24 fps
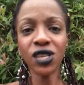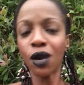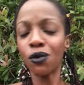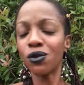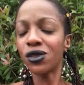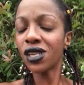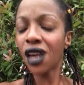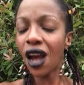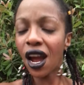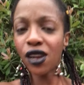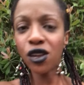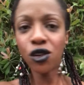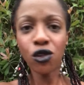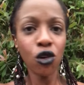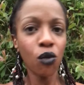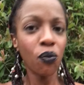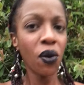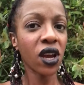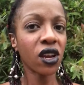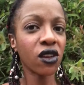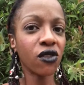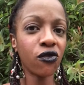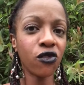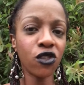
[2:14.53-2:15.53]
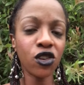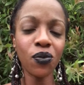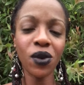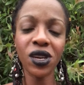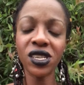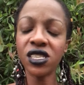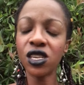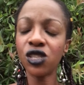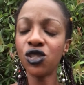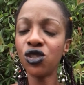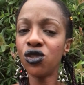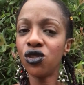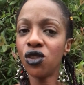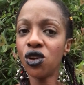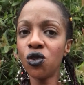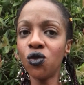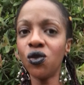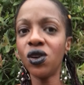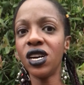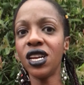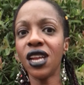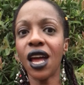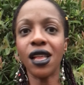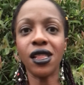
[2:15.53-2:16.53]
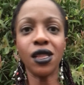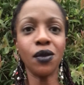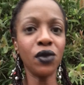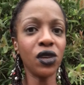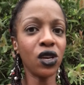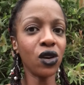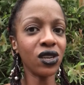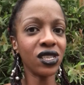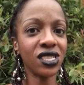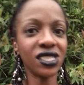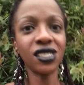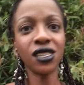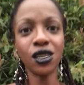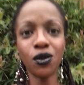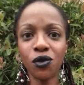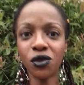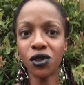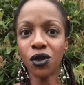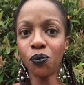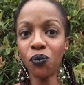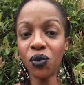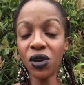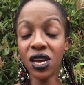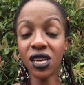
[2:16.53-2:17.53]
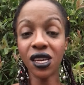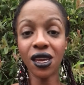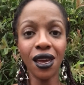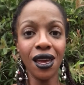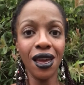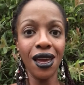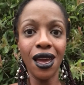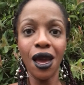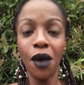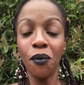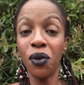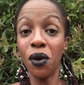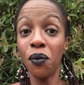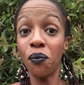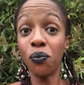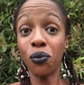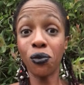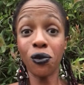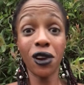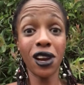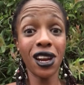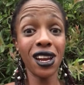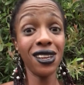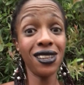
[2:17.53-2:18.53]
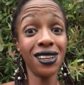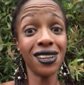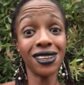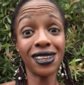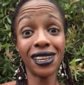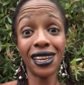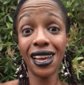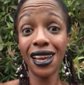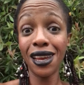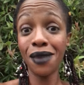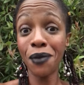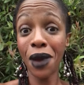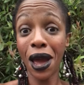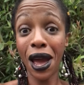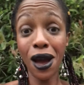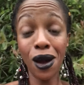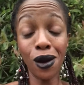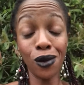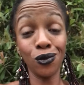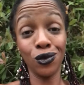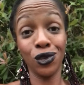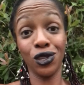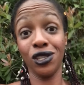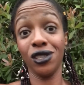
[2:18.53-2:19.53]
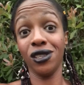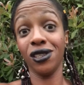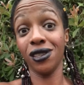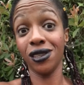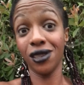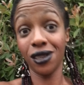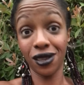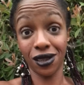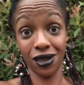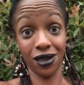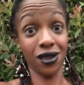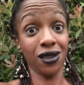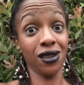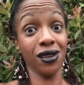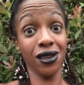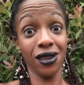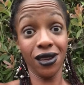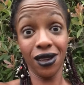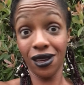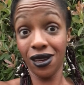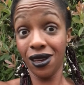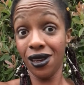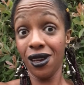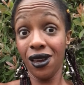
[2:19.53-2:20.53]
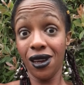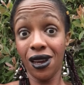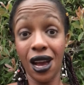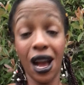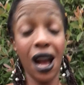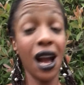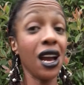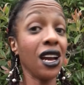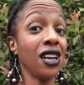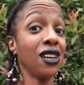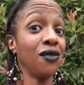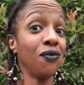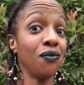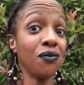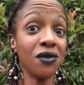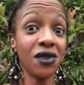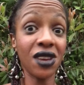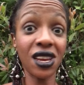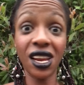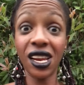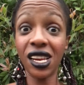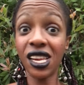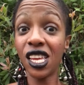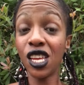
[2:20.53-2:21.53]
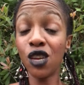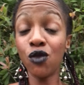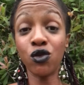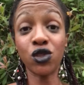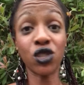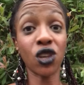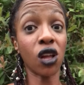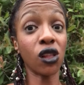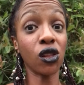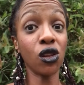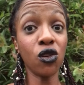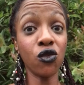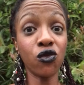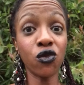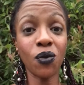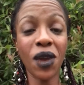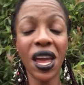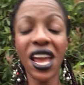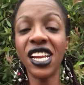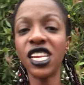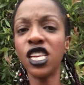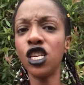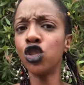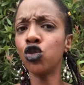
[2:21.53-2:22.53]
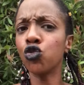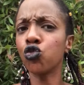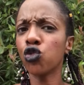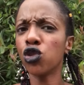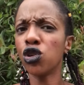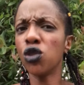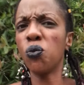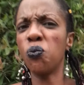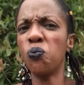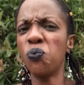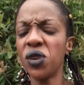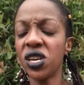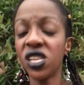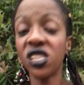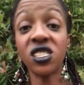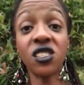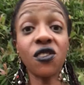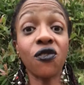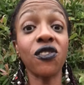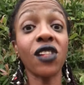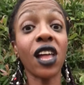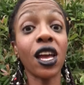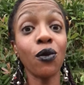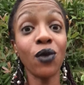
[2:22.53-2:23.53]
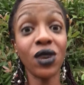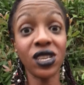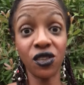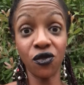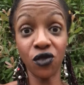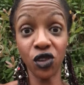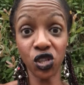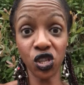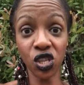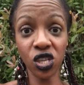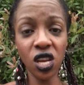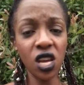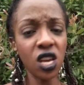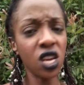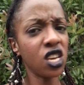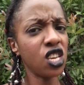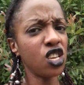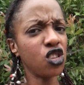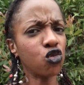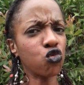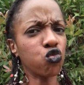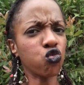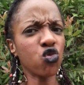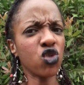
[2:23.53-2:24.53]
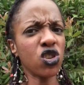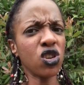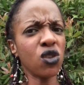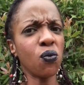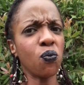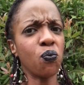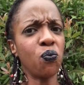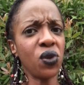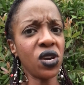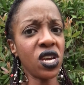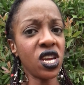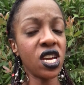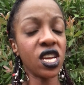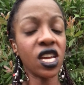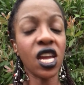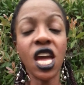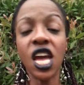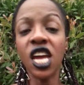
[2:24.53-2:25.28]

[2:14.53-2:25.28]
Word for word: I was kind of going back and forth, but I said, you know what? Let me go ahead and stick with the pick. But Brandon came out I mean, he was all over him. And he's real big. It's the flyweight division. He's real big.